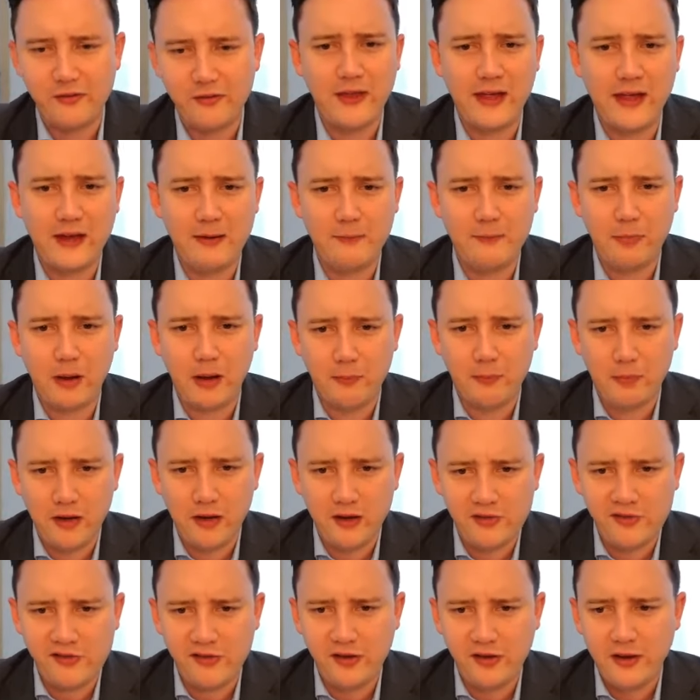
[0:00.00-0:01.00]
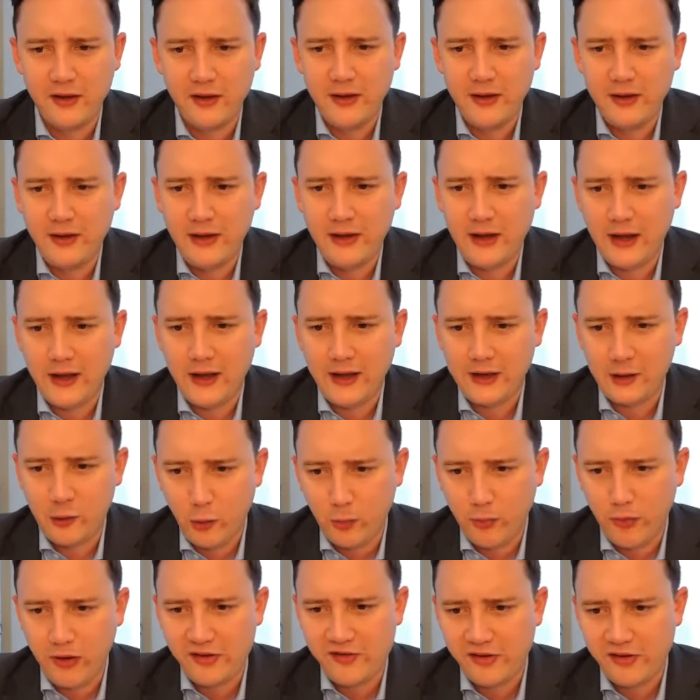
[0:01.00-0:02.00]
They publish uh,
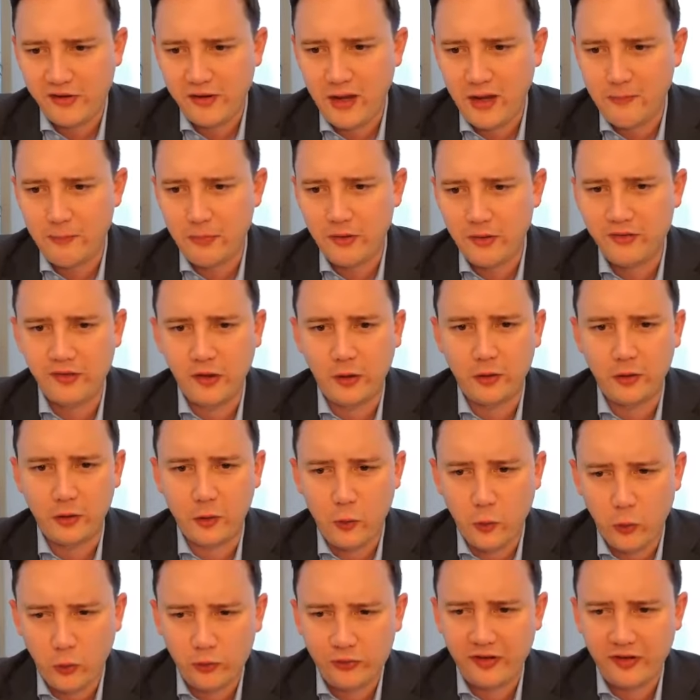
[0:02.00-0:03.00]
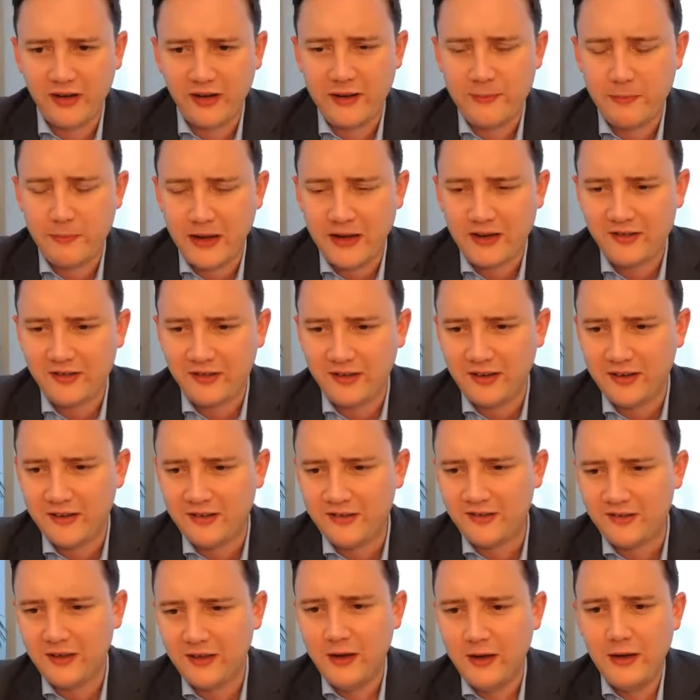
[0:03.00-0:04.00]
incorporation numbers on a quarterly
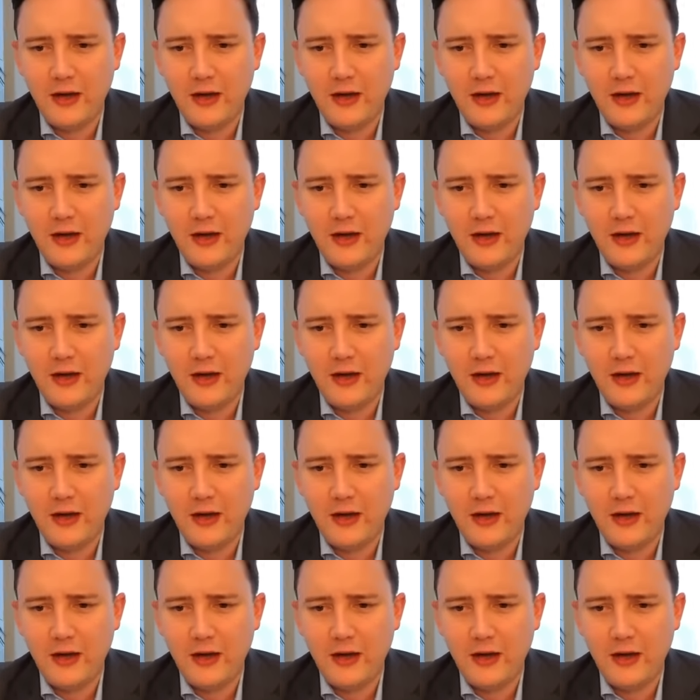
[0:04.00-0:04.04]
basis.